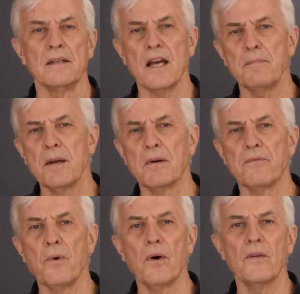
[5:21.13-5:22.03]
Type number
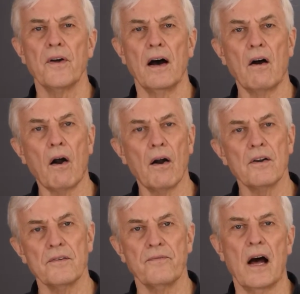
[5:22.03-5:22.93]
4, the
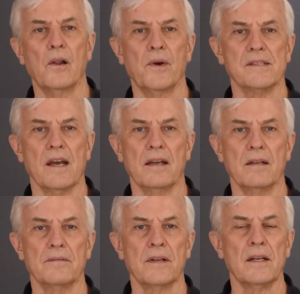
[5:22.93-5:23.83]
hard-to-follow
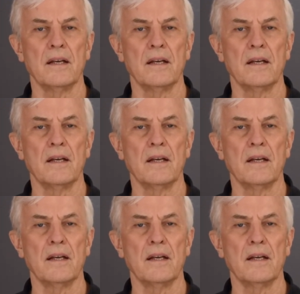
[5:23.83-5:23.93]
executive.